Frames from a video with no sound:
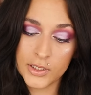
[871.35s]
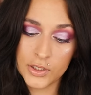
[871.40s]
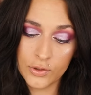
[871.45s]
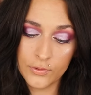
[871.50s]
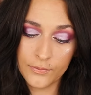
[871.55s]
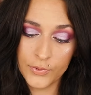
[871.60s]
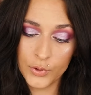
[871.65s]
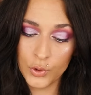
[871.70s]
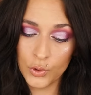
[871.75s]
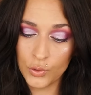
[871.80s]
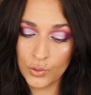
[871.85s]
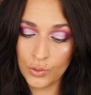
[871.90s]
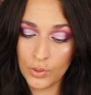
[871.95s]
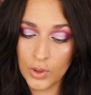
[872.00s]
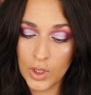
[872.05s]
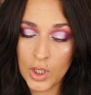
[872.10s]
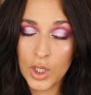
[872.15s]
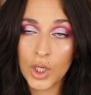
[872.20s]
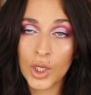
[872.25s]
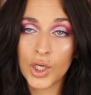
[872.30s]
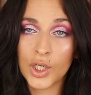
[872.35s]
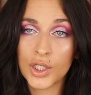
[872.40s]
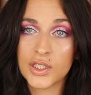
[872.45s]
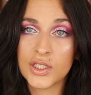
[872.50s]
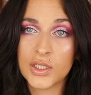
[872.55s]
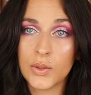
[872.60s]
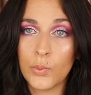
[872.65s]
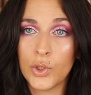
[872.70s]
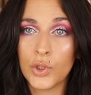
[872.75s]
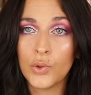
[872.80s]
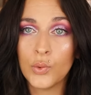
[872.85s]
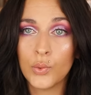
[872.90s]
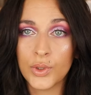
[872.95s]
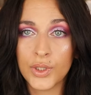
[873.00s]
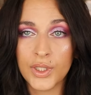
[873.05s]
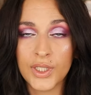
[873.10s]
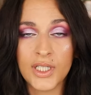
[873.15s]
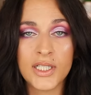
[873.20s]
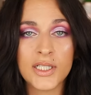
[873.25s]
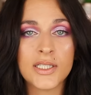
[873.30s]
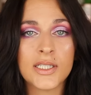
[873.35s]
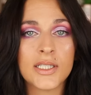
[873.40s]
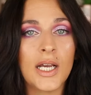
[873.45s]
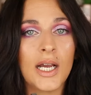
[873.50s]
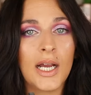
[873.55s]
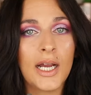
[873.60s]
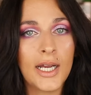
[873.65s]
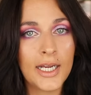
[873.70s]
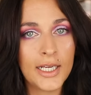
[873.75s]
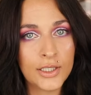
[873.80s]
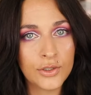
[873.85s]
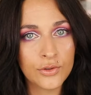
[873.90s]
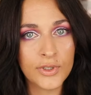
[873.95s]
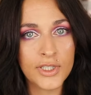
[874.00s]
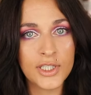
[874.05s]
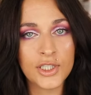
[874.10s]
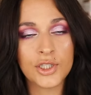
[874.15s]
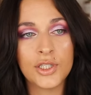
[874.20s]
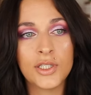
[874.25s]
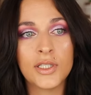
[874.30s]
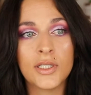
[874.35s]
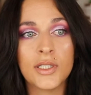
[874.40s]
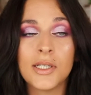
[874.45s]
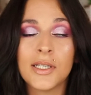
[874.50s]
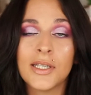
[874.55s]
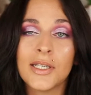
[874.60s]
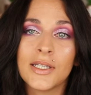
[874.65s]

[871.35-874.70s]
So if you are someone who needs hydration,